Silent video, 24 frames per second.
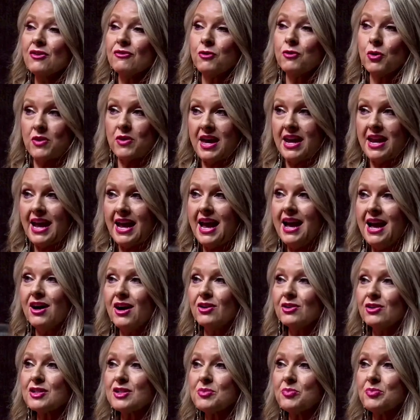for that
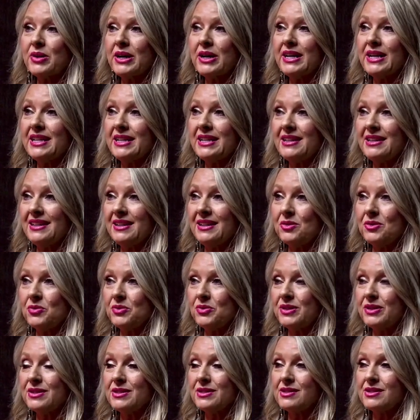house, but it
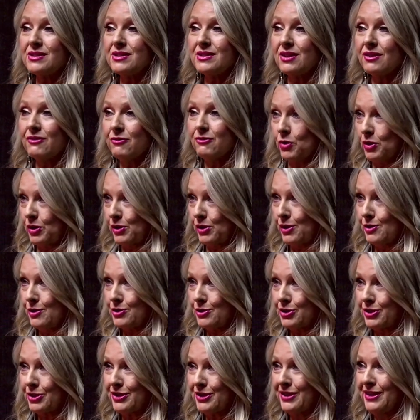was a
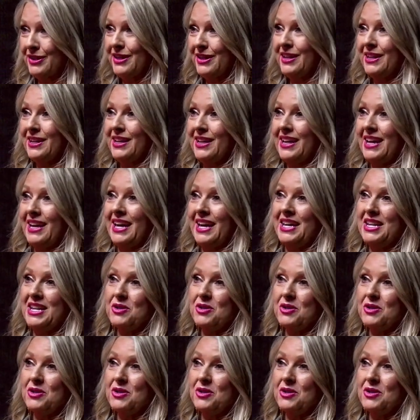foreclosure mm-hmm.